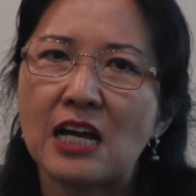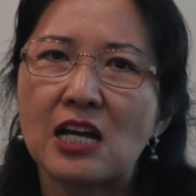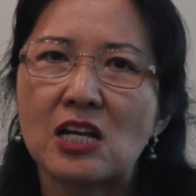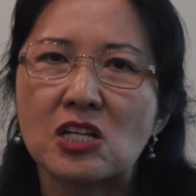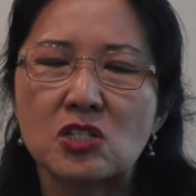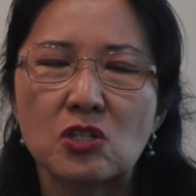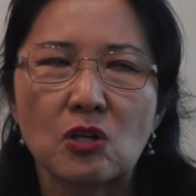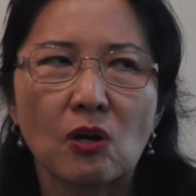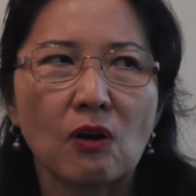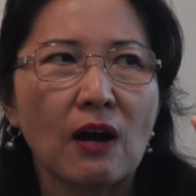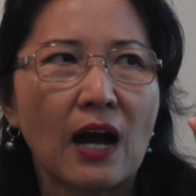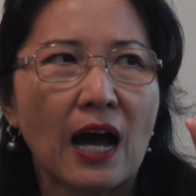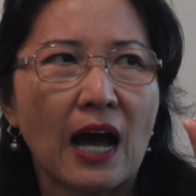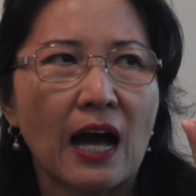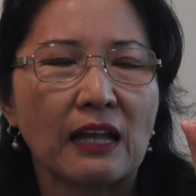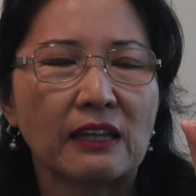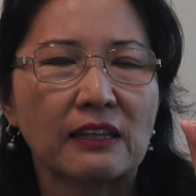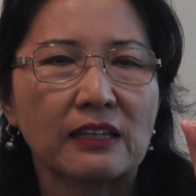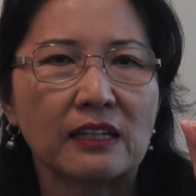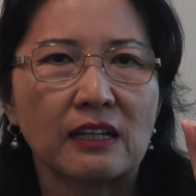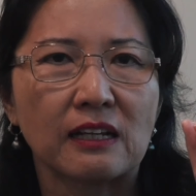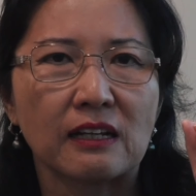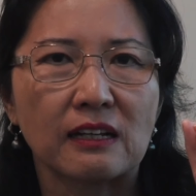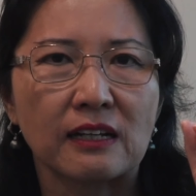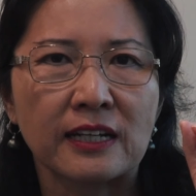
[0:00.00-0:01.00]
So on
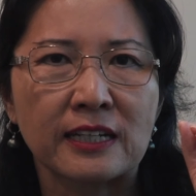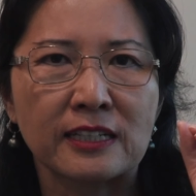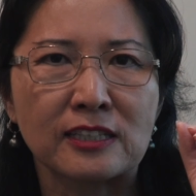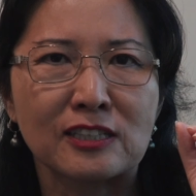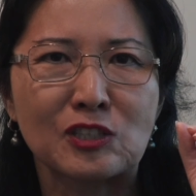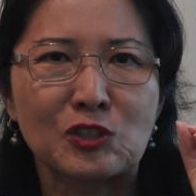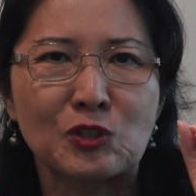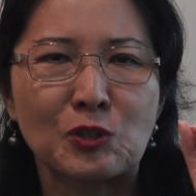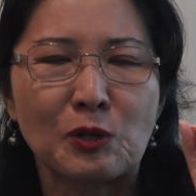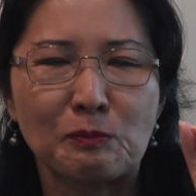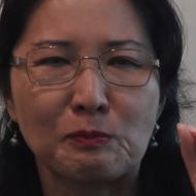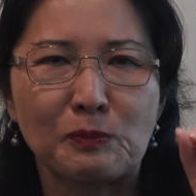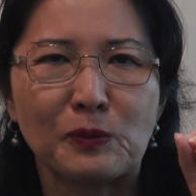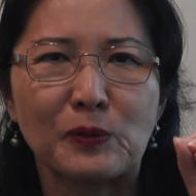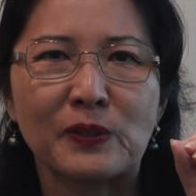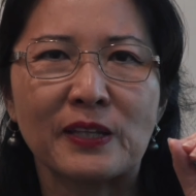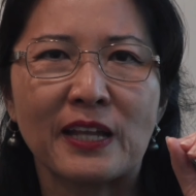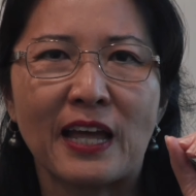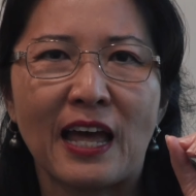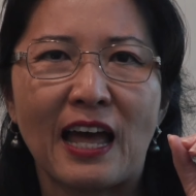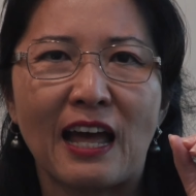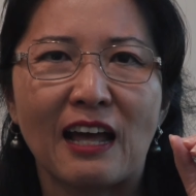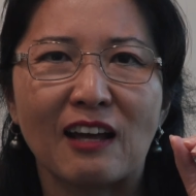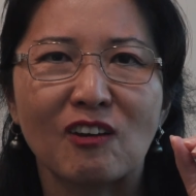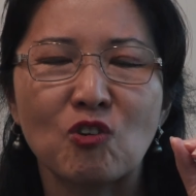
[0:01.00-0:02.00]
the triple
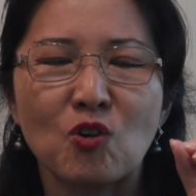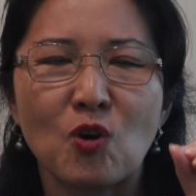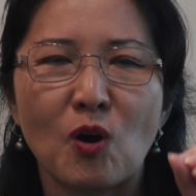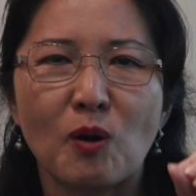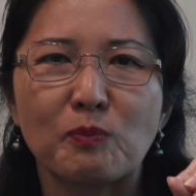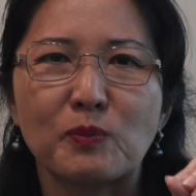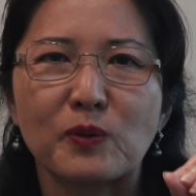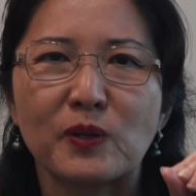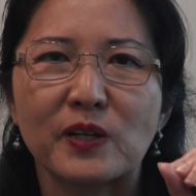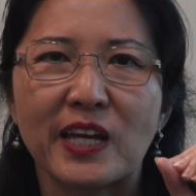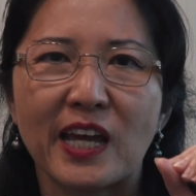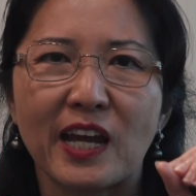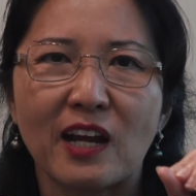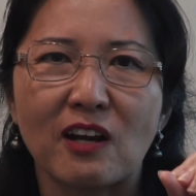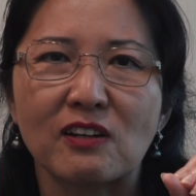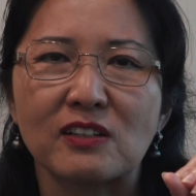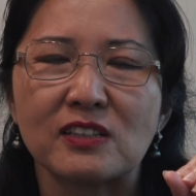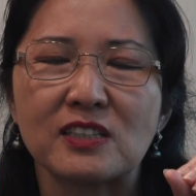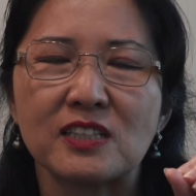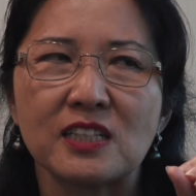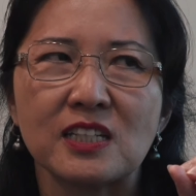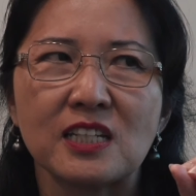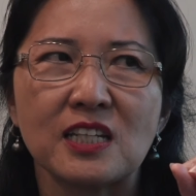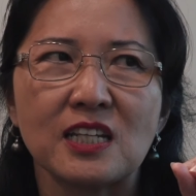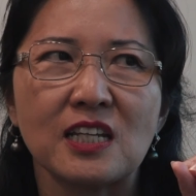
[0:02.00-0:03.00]
net corporate
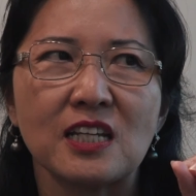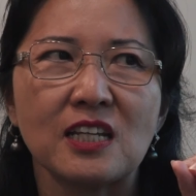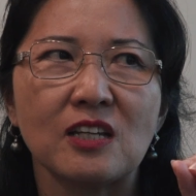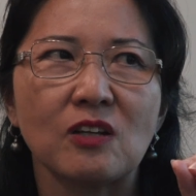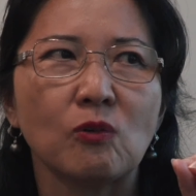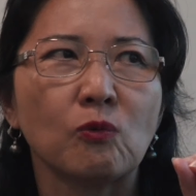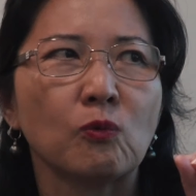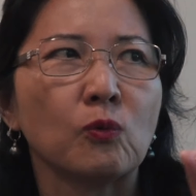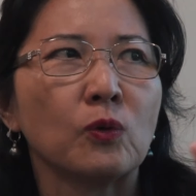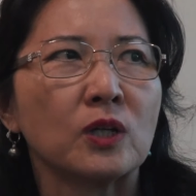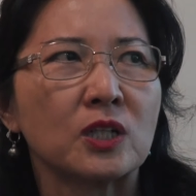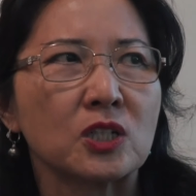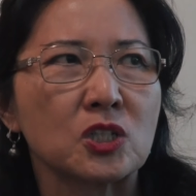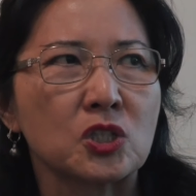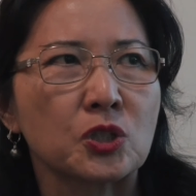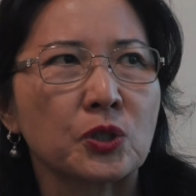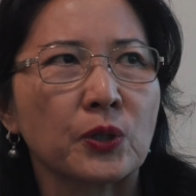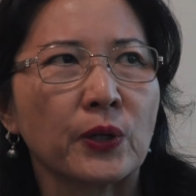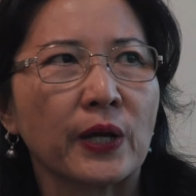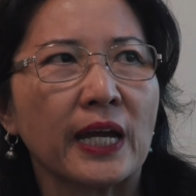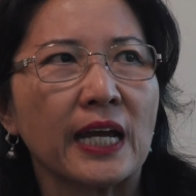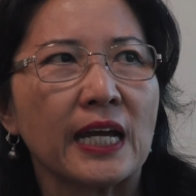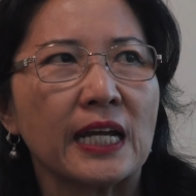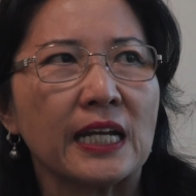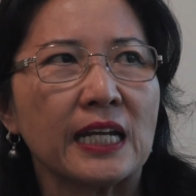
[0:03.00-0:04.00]
guarantee, we're
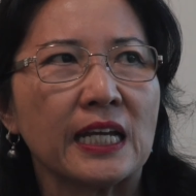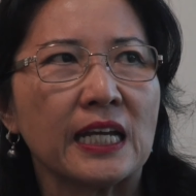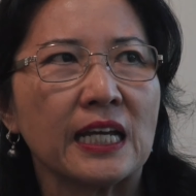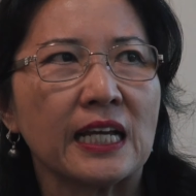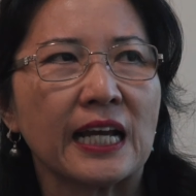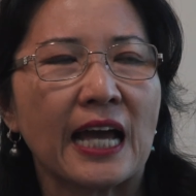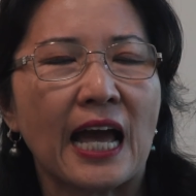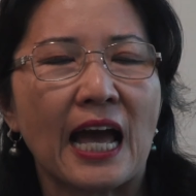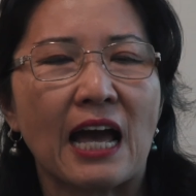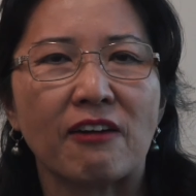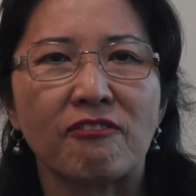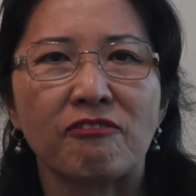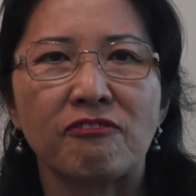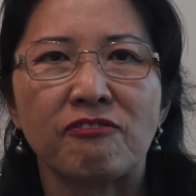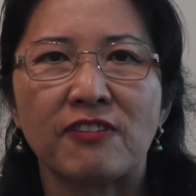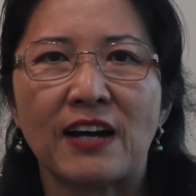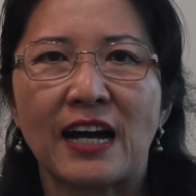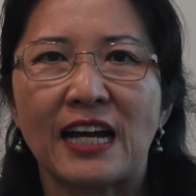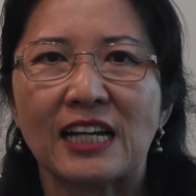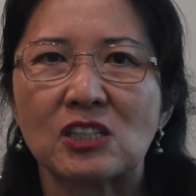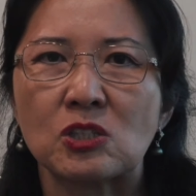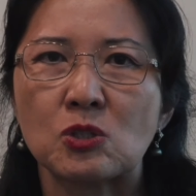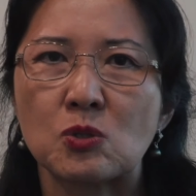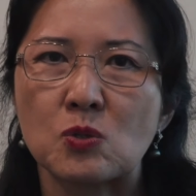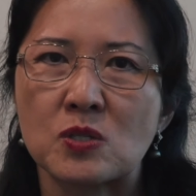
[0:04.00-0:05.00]
trading at
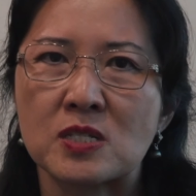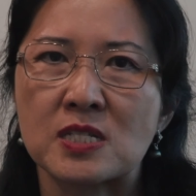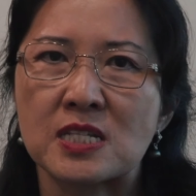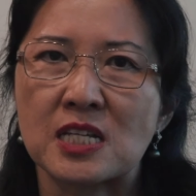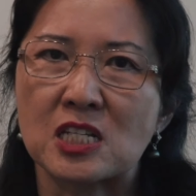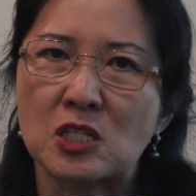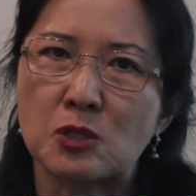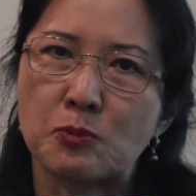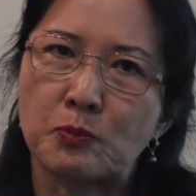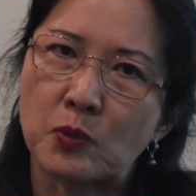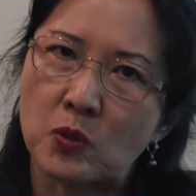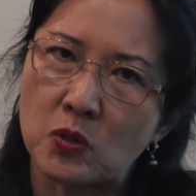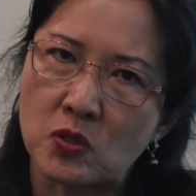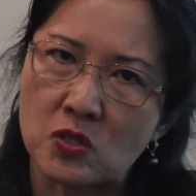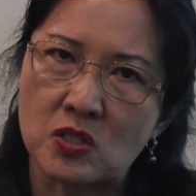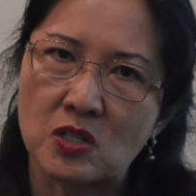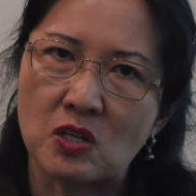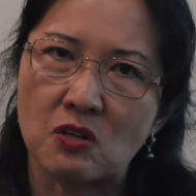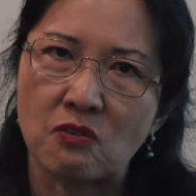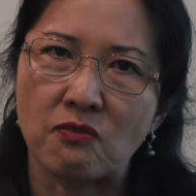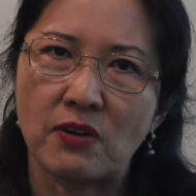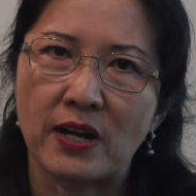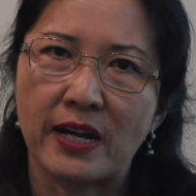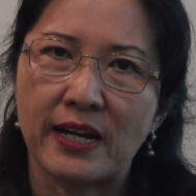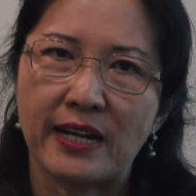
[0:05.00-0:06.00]
5 to
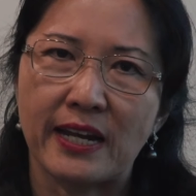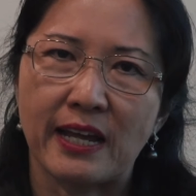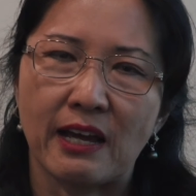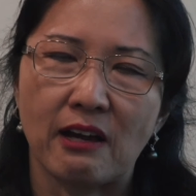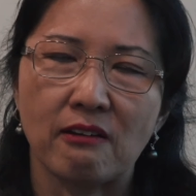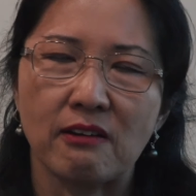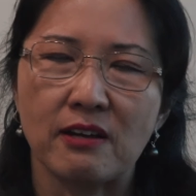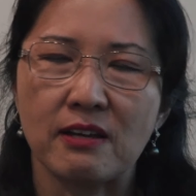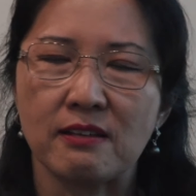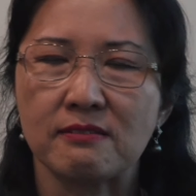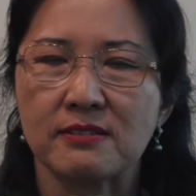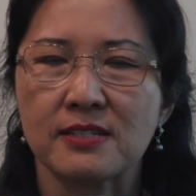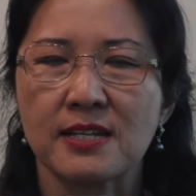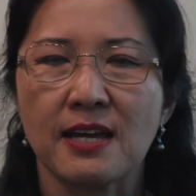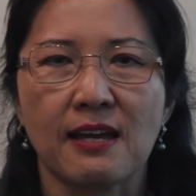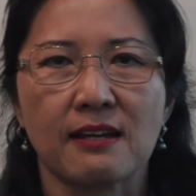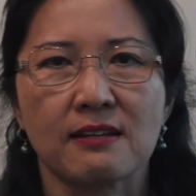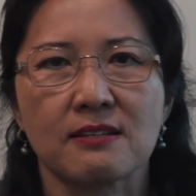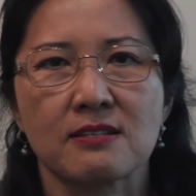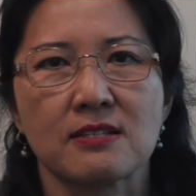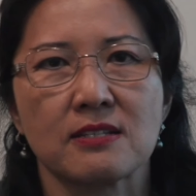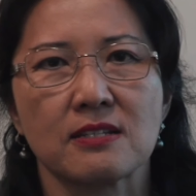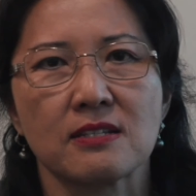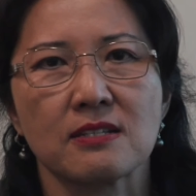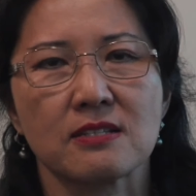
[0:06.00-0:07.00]
6% right now in
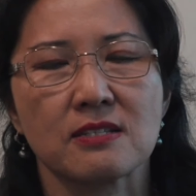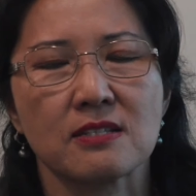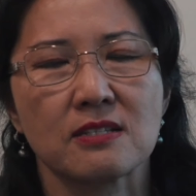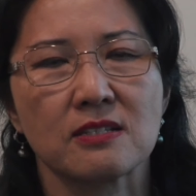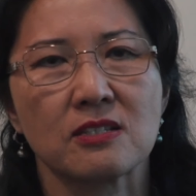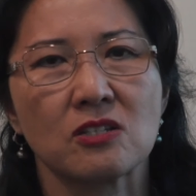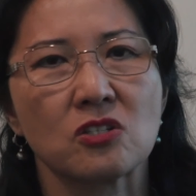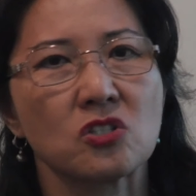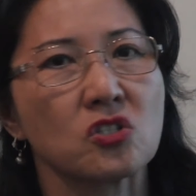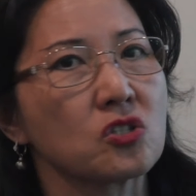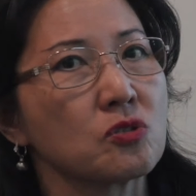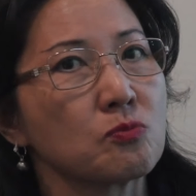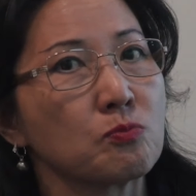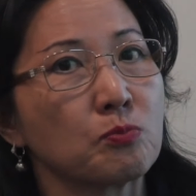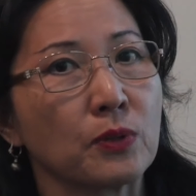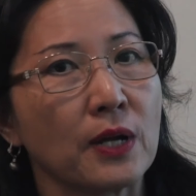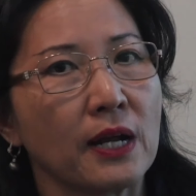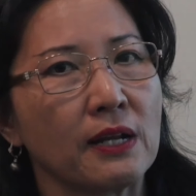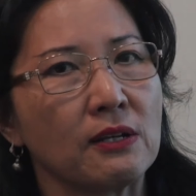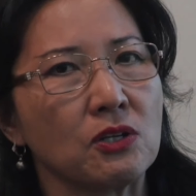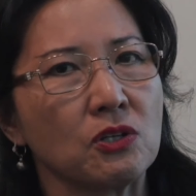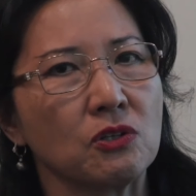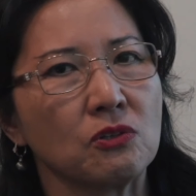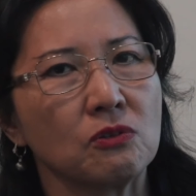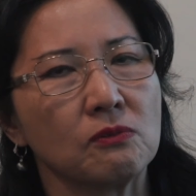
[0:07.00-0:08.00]
Texas. This is a
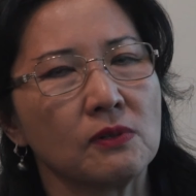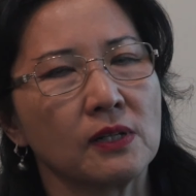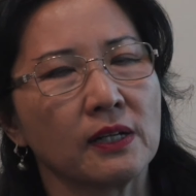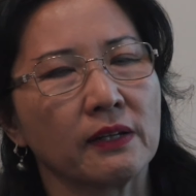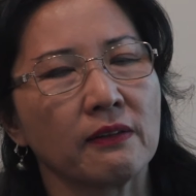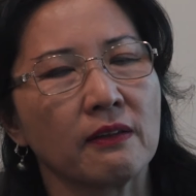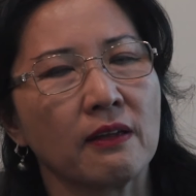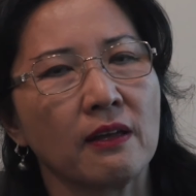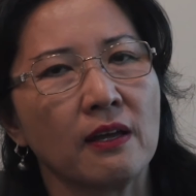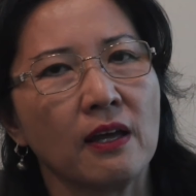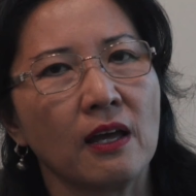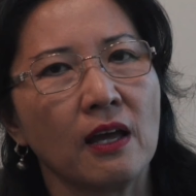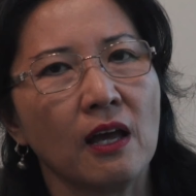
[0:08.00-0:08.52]
brand new one.